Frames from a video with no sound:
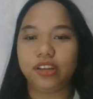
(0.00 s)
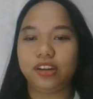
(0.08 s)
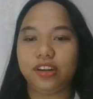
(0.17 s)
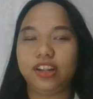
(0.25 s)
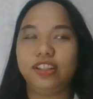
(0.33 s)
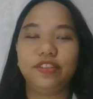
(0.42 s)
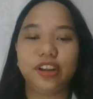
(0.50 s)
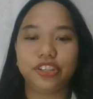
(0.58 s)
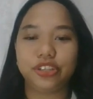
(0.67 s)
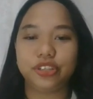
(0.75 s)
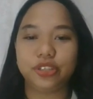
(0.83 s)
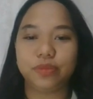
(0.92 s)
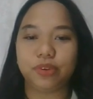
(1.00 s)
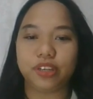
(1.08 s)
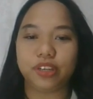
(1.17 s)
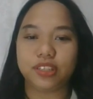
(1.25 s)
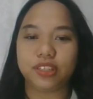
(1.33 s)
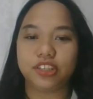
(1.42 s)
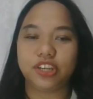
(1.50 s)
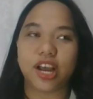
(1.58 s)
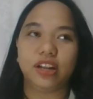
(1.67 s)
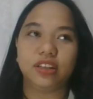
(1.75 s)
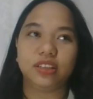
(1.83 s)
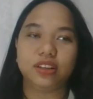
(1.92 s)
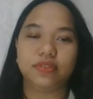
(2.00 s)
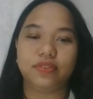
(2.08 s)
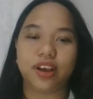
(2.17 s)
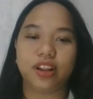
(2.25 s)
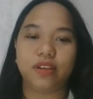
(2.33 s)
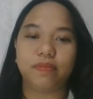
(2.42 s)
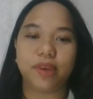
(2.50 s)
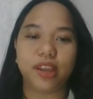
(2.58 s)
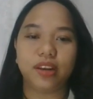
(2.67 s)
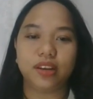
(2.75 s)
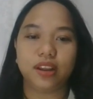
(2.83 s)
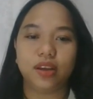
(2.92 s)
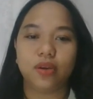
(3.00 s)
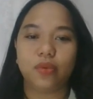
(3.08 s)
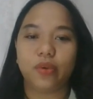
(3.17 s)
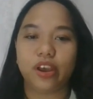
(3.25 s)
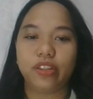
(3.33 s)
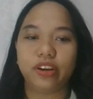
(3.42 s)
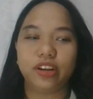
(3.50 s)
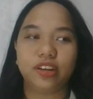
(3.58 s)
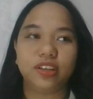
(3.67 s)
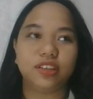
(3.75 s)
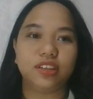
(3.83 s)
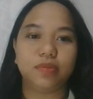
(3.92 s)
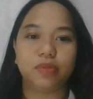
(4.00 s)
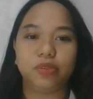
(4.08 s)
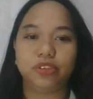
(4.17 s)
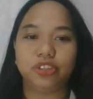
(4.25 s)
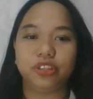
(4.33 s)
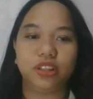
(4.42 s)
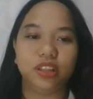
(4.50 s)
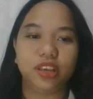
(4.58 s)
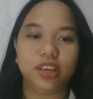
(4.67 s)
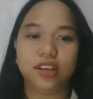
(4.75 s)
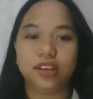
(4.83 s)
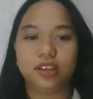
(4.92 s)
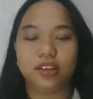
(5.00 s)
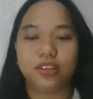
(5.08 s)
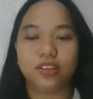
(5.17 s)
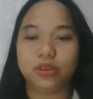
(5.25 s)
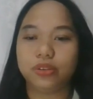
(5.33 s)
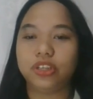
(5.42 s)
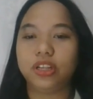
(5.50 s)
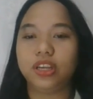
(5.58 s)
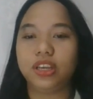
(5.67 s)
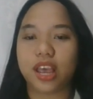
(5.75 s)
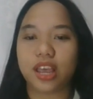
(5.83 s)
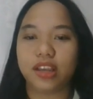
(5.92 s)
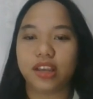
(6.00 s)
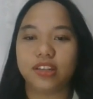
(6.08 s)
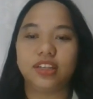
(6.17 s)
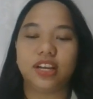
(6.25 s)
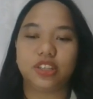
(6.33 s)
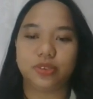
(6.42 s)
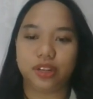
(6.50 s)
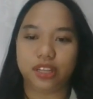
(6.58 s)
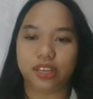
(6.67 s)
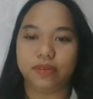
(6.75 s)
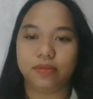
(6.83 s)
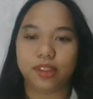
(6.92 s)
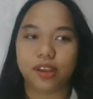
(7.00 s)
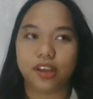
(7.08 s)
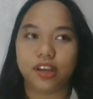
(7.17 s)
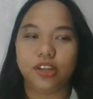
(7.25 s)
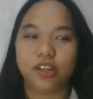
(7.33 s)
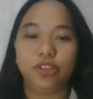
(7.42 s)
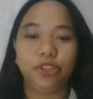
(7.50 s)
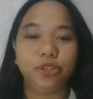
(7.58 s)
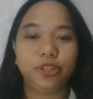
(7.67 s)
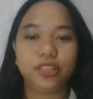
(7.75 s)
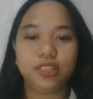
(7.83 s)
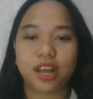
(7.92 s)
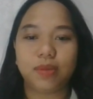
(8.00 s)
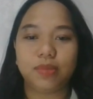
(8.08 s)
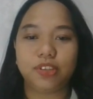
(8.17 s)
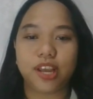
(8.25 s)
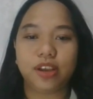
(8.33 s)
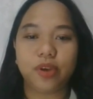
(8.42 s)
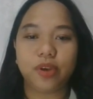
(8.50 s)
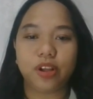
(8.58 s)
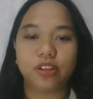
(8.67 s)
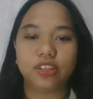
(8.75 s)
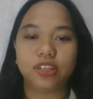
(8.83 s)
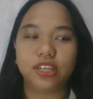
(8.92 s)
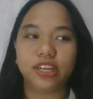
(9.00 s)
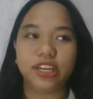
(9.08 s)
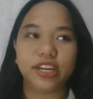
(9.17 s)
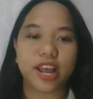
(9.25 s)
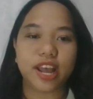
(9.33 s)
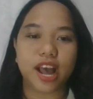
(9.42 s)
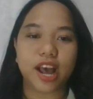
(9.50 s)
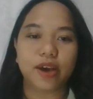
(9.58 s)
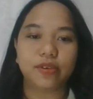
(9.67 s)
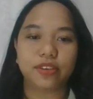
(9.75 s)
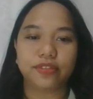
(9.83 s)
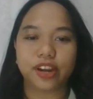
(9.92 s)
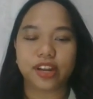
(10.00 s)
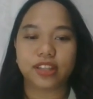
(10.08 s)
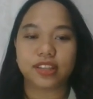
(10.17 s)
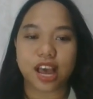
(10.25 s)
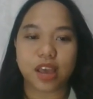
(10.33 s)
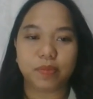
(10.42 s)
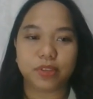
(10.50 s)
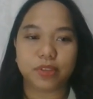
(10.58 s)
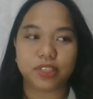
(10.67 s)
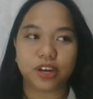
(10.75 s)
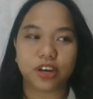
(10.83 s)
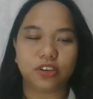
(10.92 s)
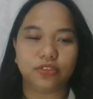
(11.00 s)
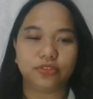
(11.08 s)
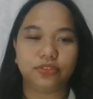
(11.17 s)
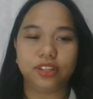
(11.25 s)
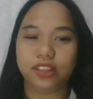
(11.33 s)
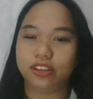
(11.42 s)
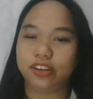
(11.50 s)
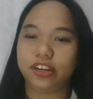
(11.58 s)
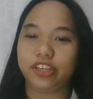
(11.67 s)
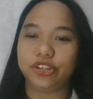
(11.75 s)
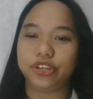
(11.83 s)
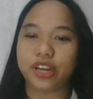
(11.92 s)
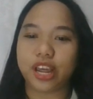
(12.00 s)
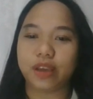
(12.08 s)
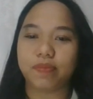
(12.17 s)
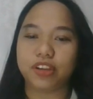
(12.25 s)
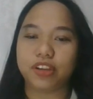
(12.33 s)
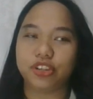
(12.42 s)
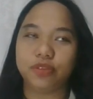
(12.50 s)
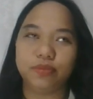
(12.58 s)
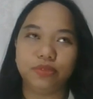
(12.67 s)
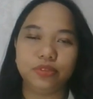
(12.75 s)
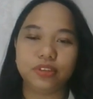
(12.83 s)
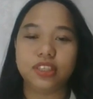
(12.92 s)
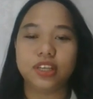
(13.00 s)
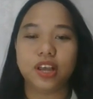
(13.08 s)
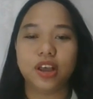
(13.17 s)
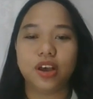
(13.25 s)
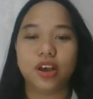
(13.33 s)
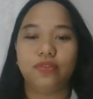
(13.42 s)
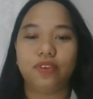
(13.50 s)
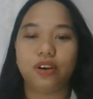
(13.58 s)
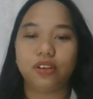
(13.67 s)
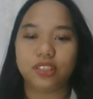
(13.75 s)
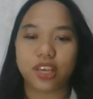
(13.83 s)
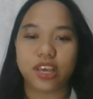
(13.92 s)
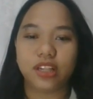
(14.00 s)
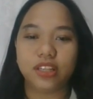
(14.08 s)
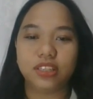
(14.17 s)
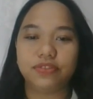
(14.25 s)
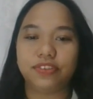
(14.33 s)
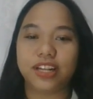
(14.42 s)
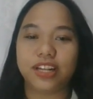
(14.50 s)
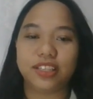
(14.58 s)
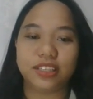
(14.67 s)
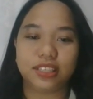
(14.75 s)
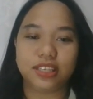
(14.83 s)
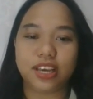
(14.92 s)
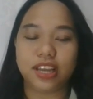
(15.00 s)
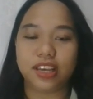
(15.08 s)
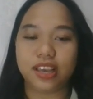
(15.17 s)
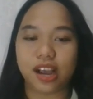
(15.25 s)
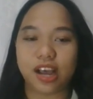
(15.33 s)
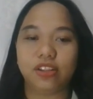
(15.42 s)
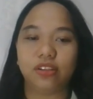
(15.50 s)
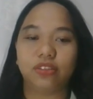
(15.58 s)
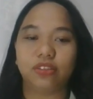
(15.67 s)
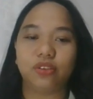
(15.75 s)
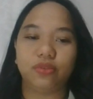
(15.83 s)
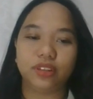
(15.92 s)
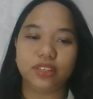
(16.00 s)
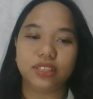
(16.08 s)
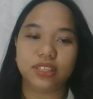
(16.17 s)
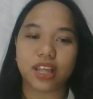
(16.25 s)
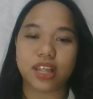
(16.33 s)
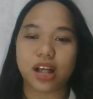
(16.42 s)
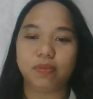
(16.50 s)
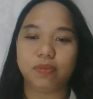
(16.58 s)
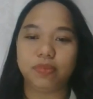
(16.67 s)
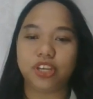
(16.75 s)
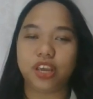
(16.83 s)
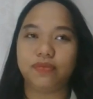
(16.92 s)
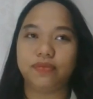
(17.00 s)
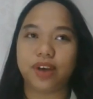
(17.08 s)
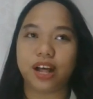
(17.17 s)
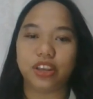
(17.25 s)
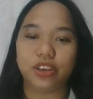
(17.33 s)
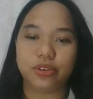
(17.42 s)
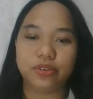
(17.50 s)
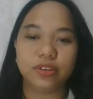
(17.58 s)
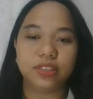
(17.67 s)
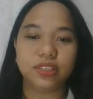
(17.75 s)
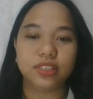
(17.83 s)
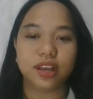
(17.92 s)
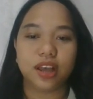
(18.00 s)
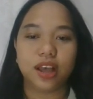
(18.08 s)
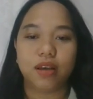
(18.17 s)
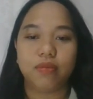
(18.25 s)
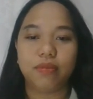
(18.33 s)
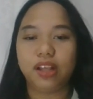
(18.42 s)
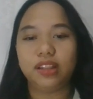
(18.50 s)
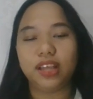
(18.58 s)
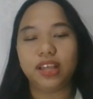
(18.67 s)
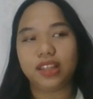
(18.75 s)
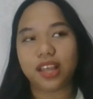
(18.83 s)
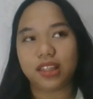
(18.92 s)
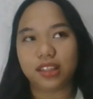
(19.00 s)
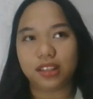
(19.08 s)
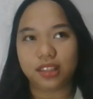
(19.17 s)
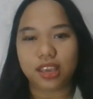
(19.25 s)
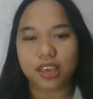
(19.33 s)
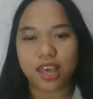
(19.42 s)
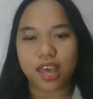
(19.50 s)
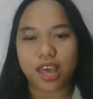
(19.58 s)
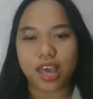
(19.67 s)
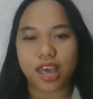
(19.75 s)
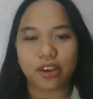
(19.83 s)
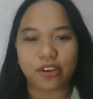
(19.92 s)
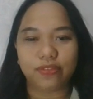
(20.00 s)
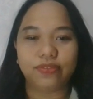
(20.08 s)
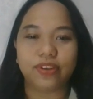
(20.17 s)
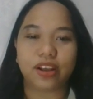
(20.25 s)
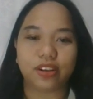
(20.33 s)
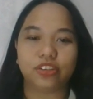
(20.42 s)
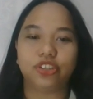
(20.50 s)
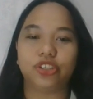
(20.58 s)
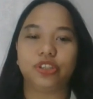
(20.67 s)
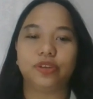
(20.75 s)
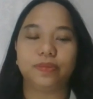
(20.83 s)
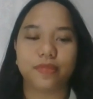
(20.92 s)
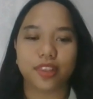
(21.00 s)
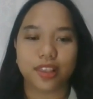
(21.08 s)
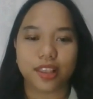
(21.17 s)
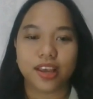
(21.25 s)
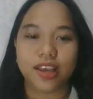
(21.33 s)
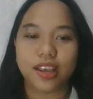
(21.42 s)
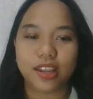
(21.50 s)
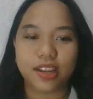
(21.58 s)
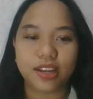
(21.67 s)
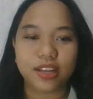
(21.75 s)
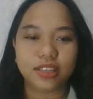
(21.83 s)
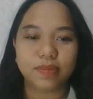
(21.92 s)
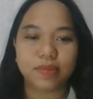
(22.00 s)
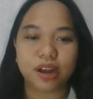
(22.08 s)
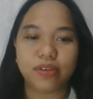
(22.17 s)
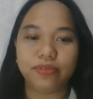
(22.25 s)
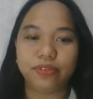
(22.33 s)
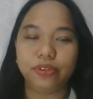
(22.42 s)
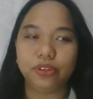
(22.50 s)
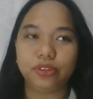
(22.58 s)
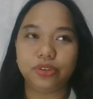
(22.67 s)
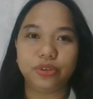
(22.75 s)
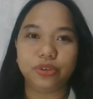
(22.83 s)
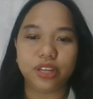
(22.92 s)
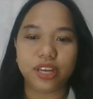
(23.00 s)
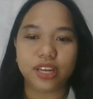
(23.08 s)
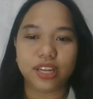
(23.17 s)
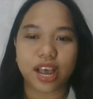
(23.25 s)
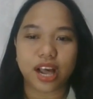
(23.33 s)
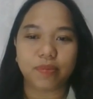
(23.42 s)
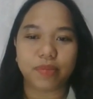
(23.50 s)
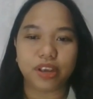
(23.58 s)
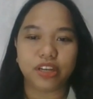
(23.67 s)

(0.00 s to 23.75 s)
literature supports a child's development, whether it is in emotionally, socially, and intellectually. Through this subject, we also learn how different types of literature, like picture books, folk tales, fantasy, and young adult novels, can help shape values, build identity, and reflect culture. It is a powerful tool in helping